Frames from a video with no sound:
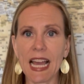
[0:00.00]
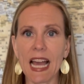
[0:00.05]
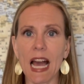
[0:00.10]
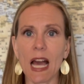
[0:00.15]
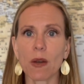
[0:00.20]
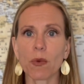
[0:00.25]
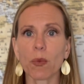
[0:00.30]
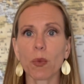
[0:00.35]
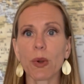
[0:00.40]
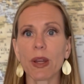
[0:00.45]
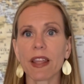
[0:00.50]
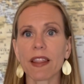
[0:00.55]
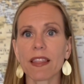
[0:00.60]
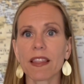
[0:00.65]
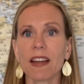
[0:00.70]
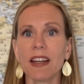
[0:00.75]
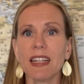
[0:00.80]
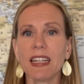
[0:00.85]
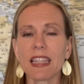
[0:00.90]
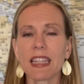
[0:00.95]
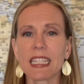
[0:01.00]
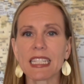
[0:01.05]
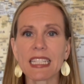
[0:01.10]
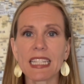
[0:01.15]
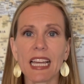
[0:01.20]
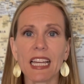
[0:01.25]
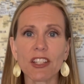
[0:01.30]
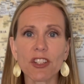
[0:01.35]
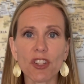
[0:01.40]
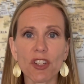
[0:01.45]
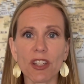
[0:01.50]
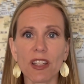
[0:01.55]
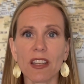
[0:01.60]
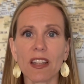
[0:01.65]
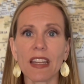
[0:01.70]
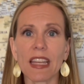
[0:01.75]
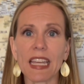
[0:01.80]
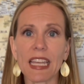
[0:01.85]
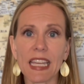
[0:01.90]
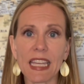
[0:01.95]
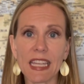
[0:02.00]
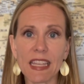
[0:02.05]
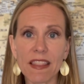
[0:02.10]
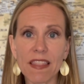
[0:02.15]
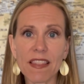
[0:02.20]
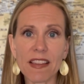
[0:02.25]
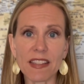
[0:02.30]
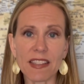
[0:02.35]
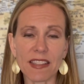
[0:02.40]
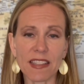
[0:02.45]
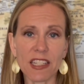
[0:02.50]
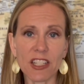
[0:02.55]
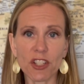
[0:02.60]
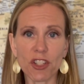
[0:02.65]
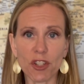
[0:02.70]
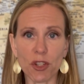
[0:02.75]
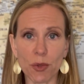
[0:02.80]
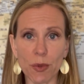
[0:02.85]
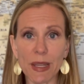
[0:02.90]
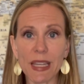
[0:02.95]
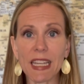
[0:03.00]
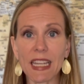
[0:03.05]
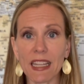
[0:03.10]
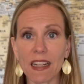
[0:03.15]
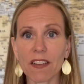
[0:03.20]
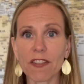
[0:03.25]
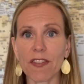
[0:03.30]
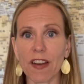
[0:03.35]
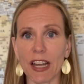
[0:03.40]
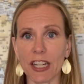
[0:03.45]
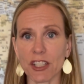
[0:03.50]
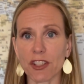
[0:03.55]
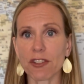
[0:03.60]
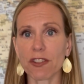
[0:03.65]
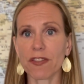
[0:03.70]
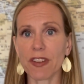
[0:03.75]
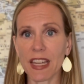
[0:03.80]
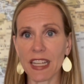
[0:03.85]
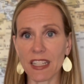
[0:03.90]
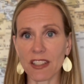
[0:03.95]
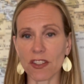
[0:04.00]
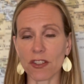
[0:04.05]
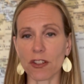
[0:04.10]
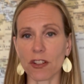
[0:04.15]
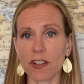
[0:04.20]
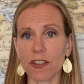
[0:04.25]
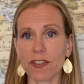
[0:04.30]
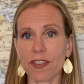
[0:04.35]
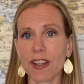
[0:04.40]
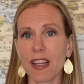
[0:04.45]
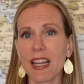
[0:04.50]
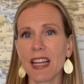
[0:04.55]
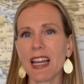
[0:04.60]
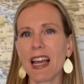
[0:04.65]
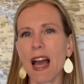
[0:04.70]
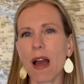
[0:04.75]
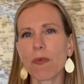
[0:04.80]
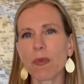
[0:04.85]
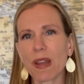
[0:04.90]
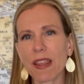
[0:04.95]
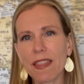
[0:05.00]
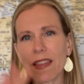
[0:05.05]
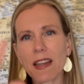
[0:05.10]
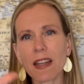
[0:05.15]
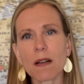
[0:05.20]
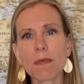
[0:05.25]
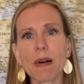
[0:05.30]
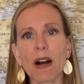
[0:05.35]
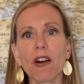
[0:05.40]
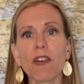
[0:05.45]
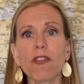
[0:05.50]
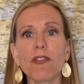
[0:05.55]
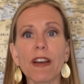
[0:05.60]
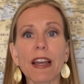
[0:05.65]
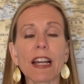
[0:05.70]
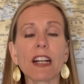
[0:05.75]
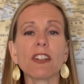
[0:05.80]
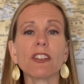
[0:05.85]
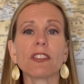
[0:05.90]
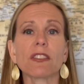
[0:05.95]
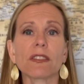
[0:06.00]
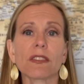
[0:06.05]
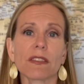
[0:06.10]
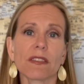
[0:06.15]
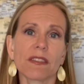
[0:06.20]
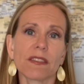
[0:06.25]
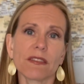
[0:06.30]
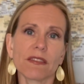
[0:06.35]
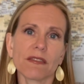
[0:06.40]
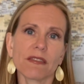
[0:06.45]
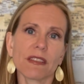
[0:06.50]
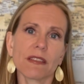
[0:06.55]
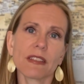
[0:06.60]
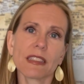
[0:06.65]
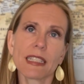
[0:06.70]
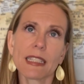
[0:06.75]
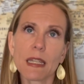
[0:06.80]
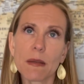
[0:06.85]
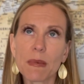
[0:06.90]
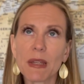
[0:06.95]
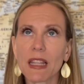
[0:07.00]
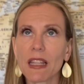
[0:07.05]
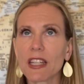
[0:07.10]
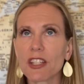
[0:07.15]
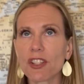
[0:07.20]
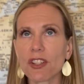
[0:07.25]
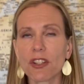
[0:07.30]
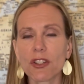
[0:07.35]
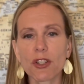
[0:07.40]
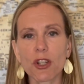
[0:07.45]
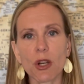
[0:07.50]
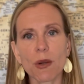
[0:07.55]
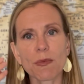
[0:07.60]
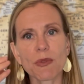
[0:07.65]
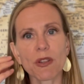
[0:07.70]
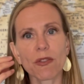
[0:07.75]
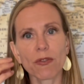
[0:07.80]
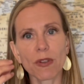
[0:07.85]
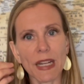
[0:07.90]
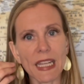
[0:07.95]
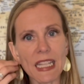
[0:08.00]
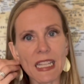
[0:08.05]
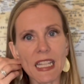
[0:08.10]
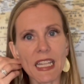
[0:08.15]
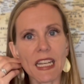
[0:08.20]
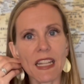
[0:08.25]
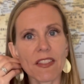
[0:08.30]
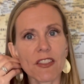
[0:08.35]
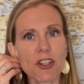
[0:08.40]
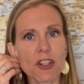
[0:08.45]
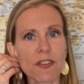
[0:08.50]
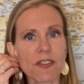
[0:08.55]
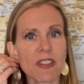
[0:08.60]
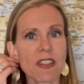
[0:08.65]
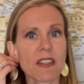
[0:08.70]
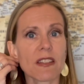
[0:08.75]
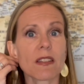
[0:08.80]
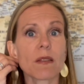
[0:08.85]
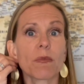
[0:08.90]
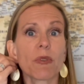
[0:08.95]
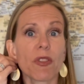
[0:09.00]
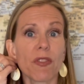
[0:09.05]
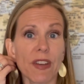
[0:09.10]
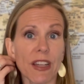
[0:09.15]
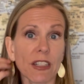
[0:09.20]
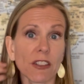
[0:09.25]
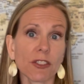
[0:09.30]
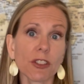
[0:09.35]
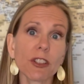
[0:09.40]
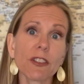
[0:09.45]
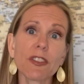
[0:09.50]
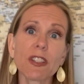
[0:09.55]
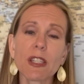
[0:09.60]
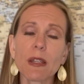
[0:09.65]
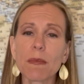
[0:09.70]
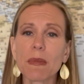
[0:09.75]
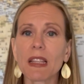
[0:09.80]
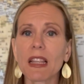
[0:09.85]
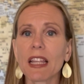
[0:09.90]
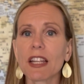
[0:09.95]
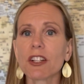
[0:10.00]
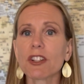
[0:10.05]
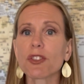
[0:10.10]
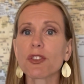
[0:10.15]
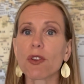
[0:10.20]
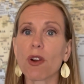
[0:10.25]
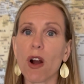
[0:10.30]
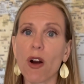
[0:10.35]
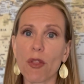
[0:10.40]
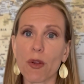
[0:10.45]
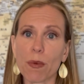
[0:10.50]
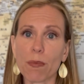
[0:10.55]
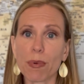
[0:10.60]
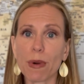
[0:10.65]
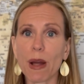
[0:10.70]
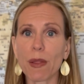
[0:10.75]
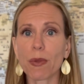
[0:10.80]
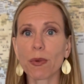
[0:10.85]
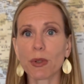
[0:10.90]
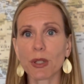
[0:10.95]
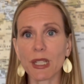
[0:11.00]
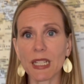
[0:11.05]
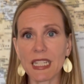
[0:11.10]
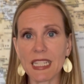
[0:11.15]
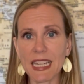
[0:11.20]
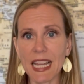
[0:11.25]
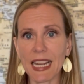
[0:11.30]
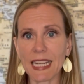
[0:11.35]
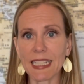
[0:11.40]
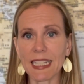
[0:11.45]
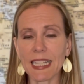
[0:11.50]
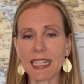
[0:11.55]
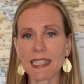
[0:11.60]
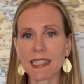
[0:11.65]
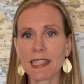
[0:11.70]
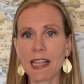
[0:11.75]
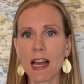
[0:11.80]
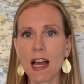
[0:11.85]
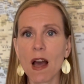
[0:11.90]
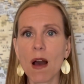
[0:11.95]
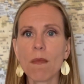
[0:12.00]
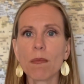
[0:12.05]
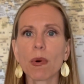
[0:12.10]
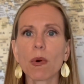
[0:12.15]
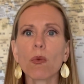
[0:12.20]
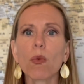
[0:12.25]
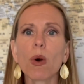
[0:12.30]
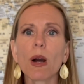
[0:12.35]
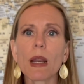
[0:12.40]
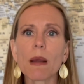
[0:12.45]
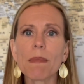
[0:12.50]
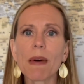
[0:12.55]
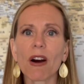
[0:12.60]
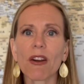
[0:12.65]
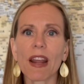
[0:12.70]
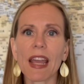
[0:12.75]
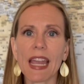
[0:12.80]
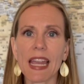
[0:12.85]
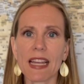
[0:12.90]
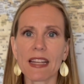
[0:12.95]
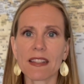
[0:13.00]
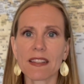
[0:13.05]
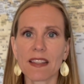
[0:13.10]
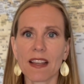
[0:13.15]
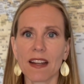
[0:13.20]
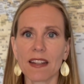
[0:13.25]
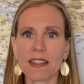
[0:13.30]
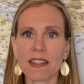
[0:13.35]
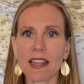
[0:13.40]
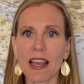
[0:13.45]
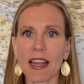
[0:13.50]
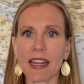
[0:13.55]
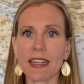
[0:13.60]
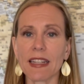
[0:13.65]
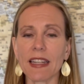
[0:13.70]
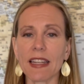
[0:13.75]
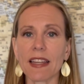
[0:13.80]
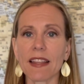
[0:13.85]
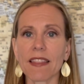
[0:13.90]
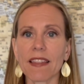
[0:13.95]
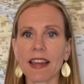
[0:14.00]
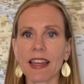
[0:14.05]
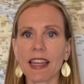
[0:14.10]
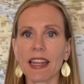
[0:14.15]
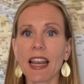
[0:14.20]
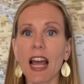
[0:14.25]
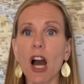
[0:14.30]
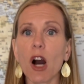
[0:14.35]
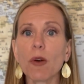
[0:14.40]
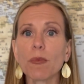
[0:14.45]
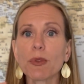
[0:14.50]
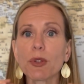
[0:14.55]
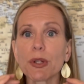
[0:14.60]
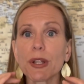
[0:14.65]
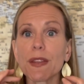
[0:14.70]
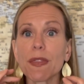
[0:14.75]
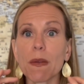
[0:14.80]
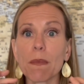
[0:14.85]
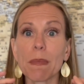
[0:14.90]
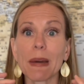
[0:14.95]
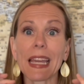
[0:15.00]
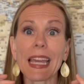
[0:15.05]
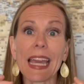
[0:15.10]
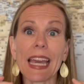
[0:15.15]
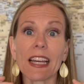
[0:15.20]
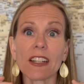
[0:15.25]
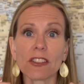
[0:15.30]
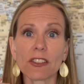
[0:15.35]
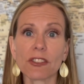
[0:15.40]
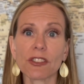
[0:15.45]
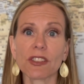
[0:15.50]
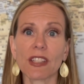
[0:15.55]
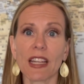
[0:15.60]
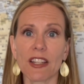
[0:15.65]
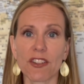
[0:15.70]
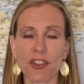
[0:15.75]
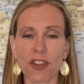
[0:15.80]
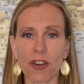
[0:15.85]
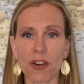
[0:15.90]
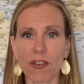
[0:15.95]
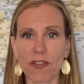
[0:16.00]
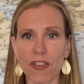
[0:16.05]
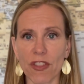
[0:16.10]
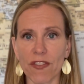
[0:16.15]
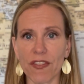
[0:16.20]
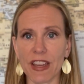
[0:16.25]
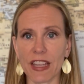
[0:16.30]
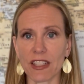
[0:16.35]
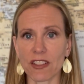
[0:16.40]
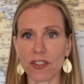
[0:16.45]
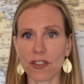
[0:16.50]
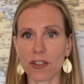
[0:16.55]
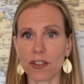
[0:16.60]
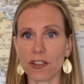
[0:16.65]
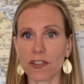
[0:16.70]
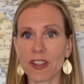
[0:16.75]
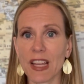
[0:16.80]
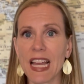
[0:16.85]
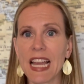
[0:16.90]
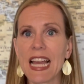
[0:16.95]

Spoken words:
And with the tension in this tissue, it can affect your vagus nerve. And we think about vagal stimulation in terms of regulating the nervous system with vagal nerve stimulators or other breath work and techniques. But what about a hands-on technique that can help treat the mechanical tension over the vagus nerve?